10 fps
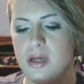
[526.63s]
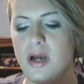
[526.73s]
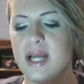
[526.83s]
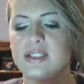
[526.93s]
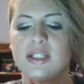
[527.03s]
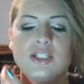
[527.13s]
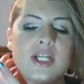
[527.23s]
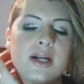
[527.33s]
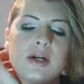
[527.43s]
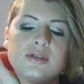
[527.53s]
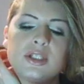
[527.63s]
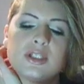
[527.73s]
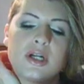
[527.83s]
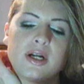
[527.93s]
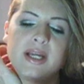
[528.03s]
Okay, so then Jen goes to
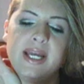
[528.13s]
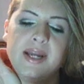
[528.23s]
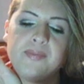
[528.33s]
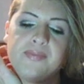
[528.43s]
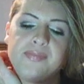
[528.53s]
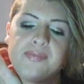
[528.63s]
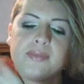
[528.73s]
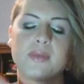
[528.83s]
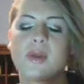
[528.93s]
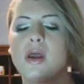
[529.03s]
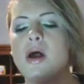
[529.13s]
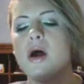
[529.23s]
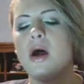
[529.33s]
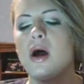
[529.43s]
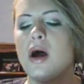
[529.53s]
Turkey
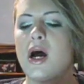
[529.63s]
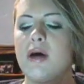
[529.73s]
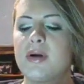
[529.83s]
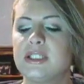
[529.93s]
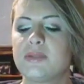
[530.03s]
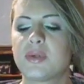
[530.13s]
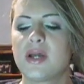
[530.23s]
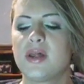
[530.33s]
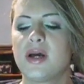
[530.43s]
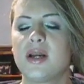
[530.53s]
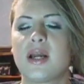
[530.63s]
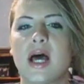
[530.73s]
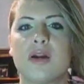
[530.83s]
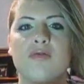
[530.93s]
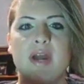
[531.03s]
because um, her brother
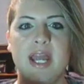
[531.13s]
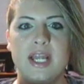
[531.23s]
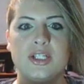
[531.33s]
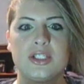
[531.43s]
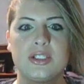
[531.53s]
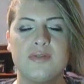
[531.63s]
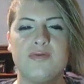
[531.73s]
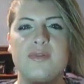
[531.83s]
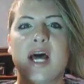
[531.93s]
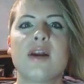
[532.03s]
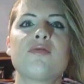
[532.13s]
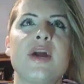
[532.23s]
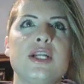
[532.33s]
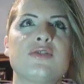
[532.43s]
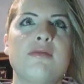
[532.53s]
got arranged, not
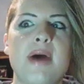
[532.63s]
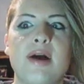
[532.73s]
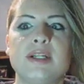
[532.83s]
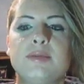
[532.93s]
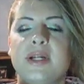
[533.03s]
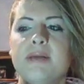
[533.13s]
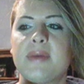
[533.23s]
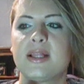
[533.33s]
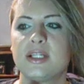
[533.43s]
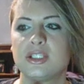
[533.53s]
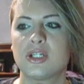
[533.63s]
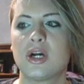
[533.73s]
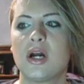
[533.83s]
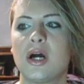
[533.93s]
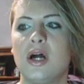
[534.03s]
arranged for marriage, but he met this
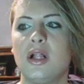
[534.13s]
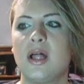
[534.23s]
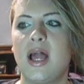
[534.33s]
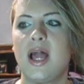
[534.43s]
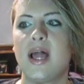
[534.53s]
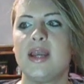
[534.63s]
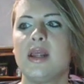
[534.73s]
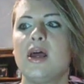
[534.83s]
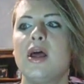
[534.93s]
girl and